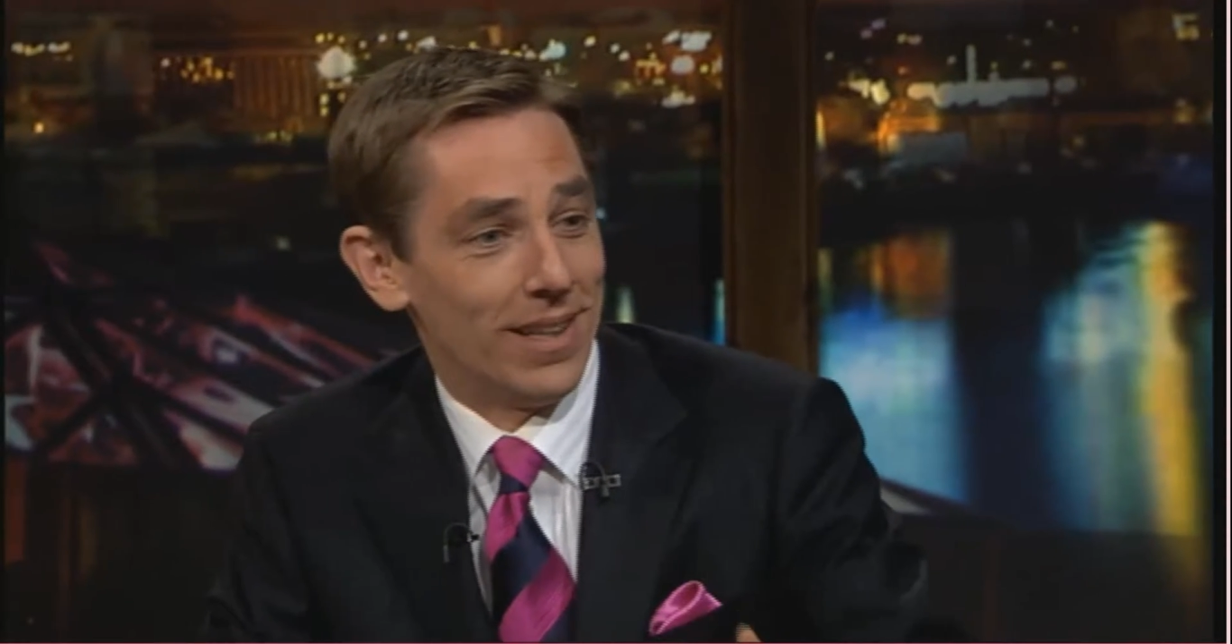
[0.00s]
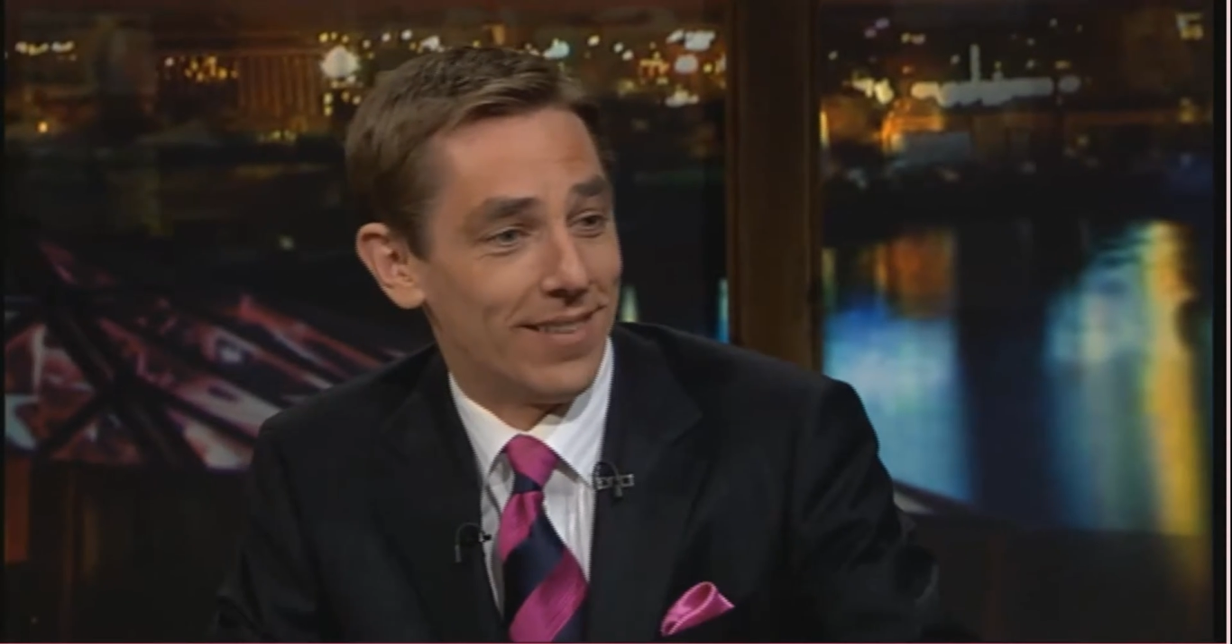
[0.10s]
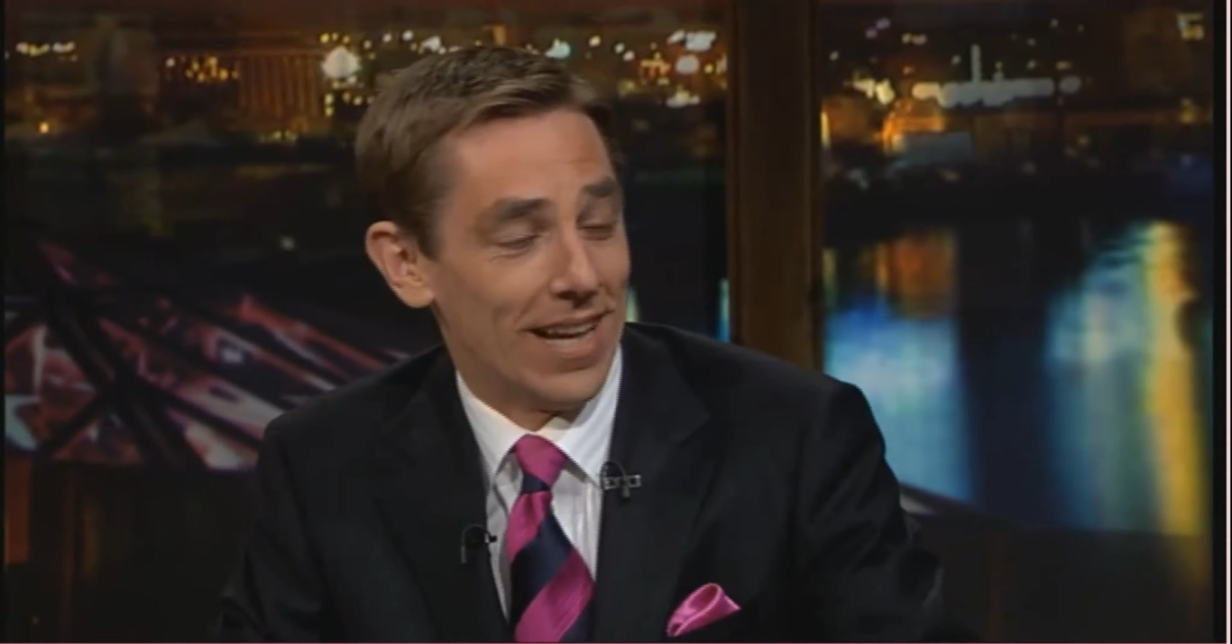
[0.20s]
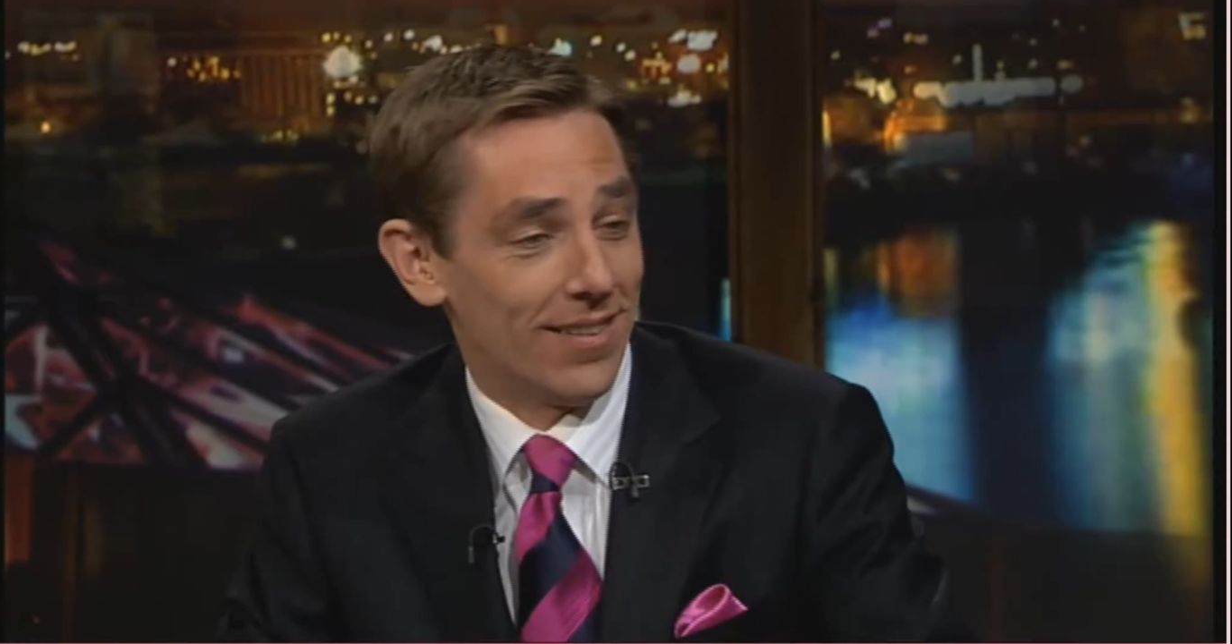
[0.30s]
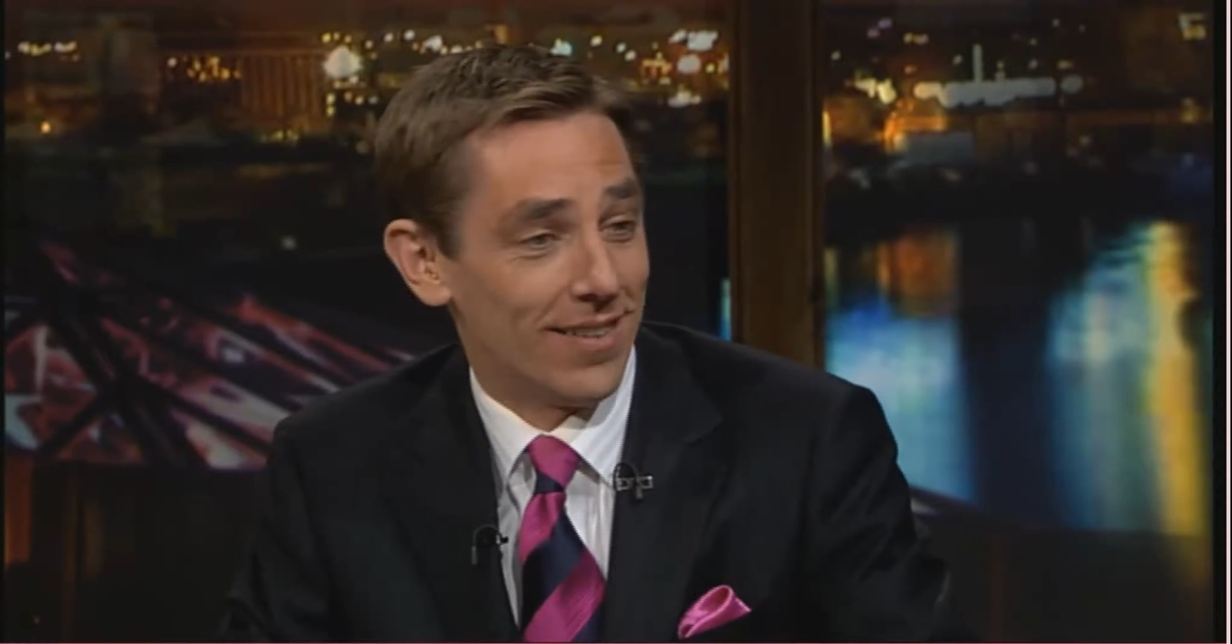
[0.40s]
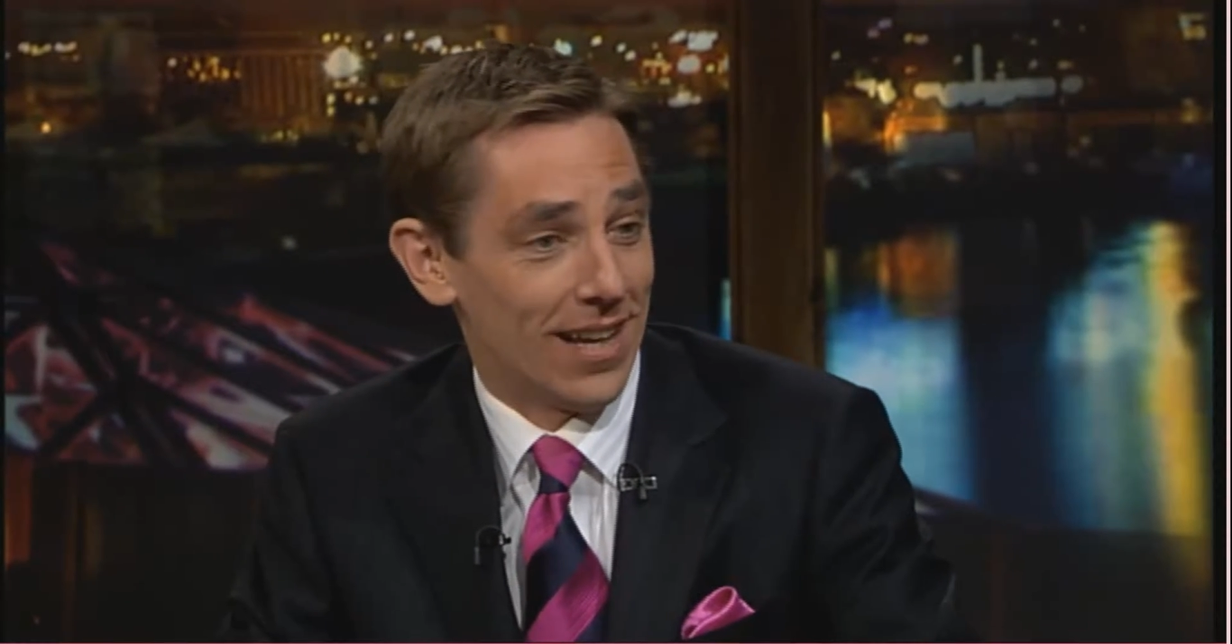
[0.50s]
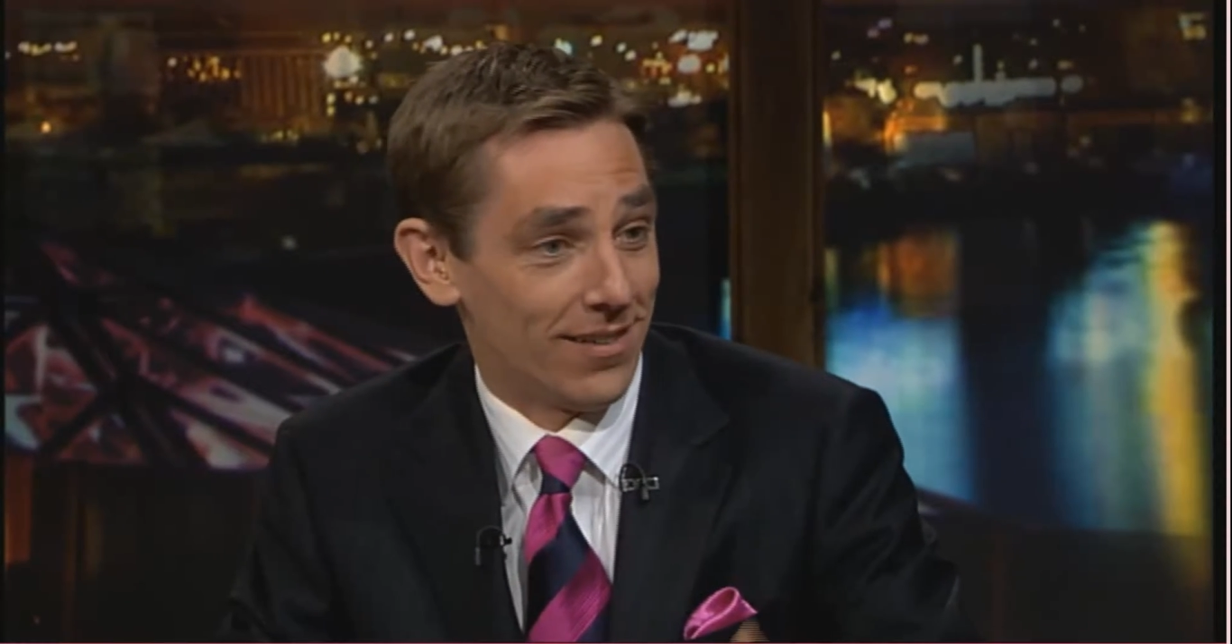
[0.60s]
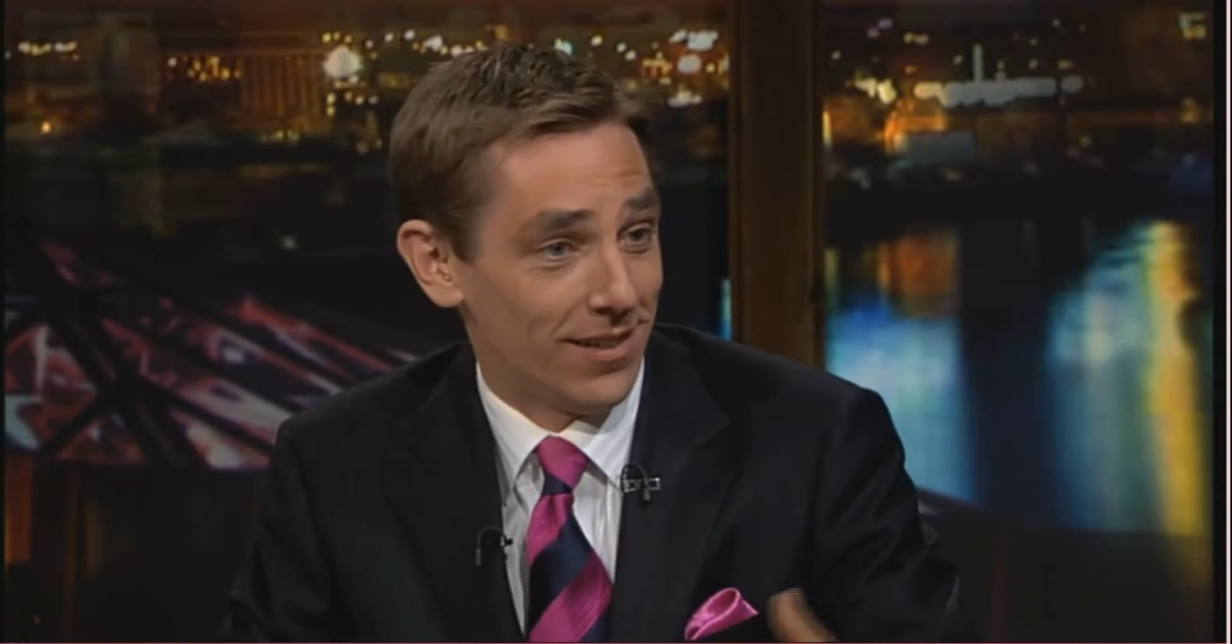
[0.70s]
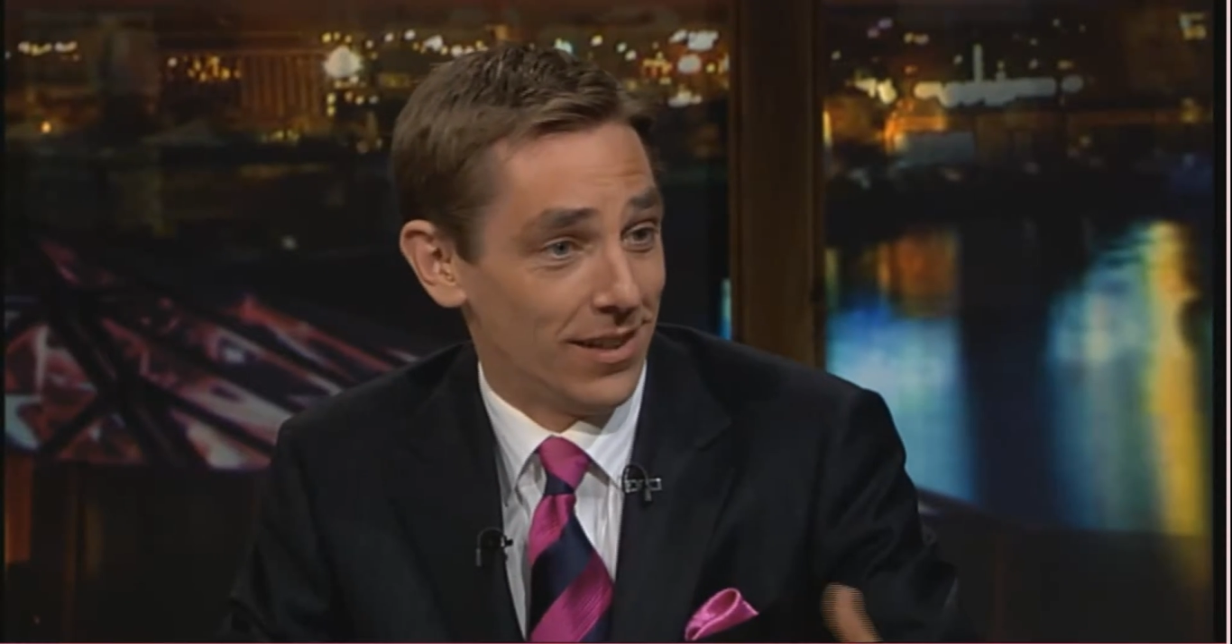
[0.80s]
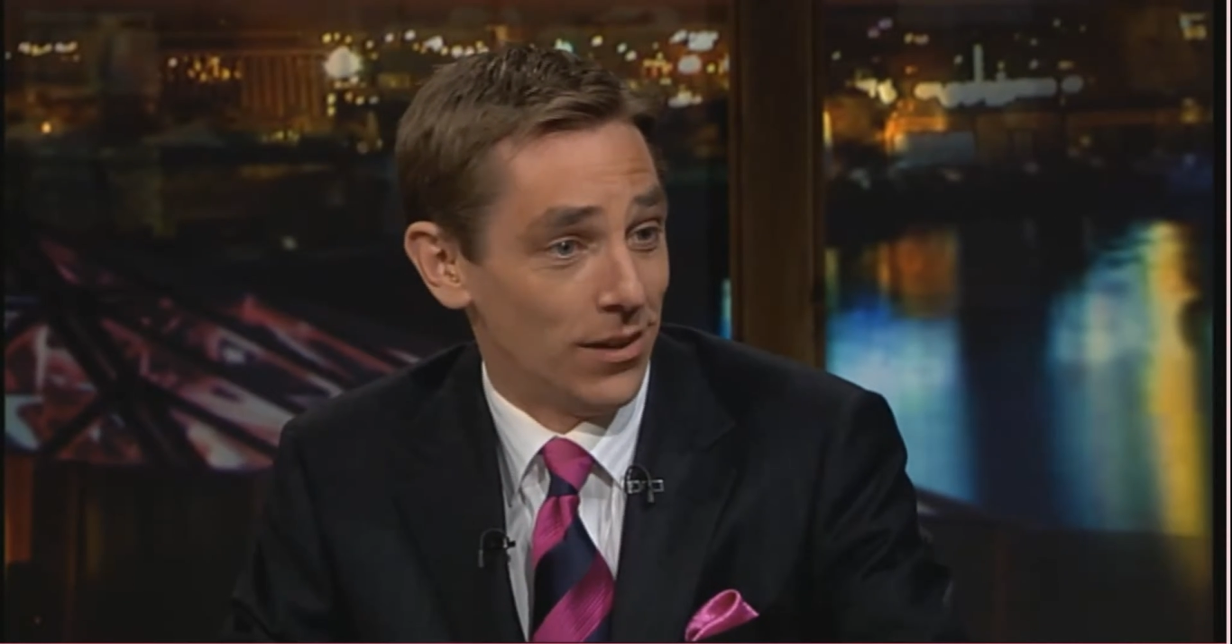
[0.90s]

in the sense that